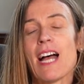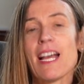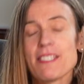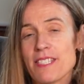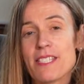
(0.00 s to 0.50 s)

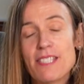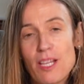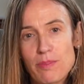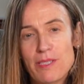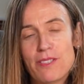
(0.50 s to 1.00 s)
As
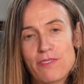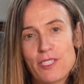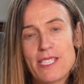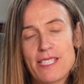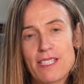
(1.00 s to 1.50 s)
disciples of
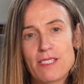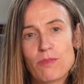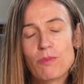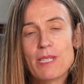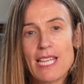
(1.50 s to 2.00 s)
Jesus,
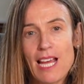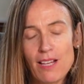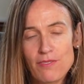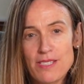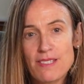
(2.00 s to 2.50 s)
we
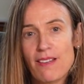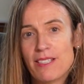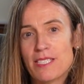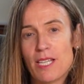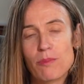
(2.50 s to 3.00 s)
have
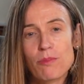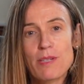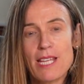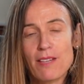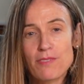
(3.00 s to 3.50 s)
signed up,
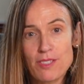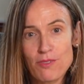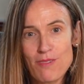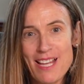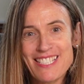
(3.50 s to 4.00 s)
we have
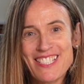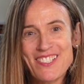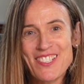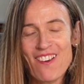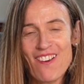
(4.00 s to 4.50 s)

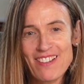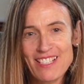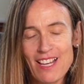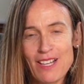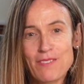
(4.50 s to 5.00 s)
surrendered our
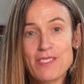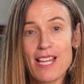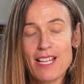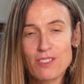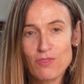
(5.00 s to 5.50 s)
lives
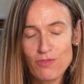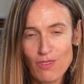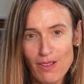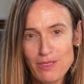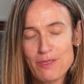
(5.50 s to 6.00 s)
as
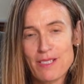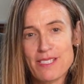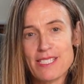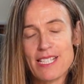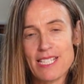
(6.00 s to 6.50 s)

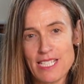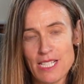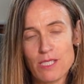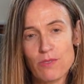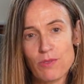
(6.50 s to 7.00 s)
followers in
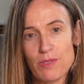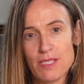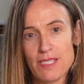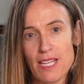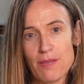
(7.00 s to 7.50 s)
his
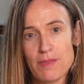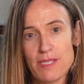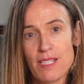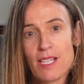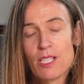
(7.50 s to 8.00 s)
footsteps,